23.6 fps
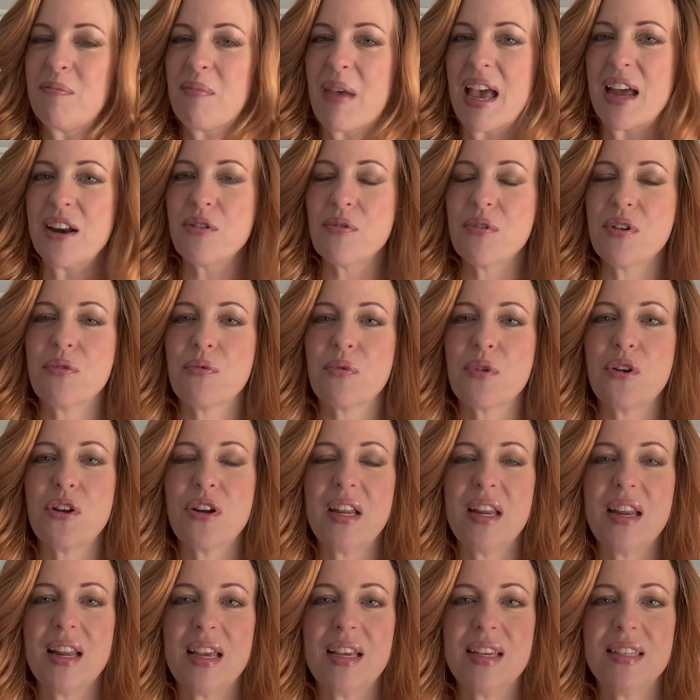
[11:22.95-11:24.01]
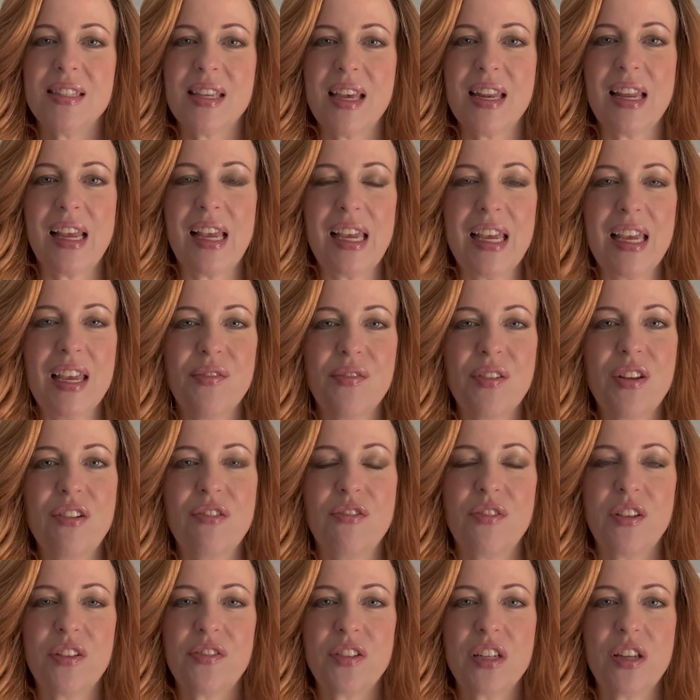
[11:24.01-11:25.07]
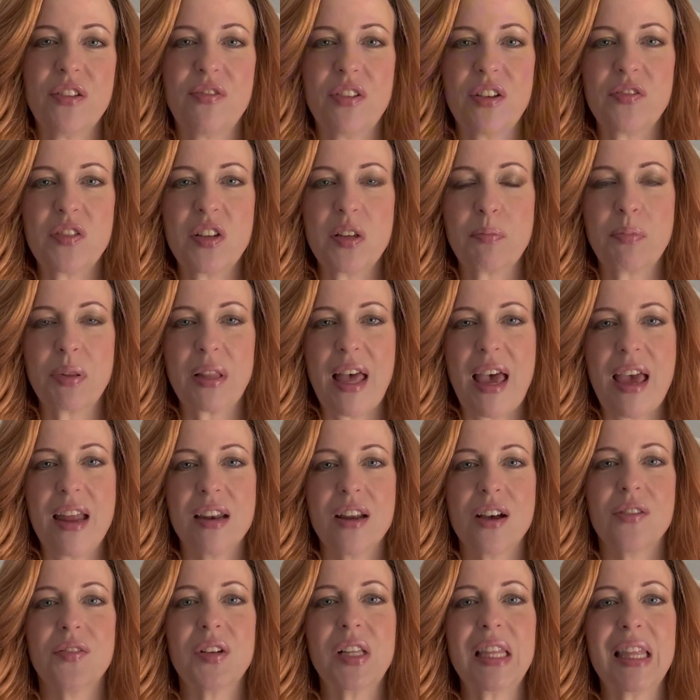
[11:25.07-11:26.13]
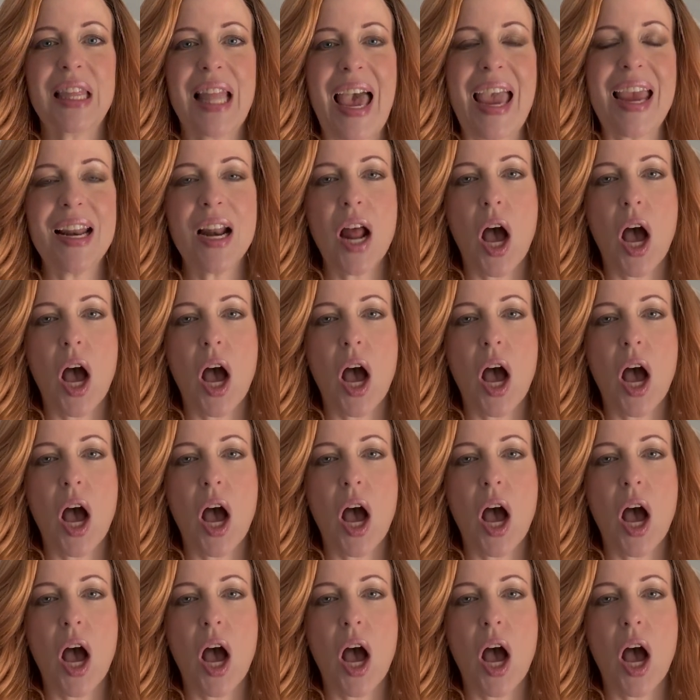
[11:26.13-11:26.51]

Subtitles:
Mandarin Rooted is an even 50-50 blend of a light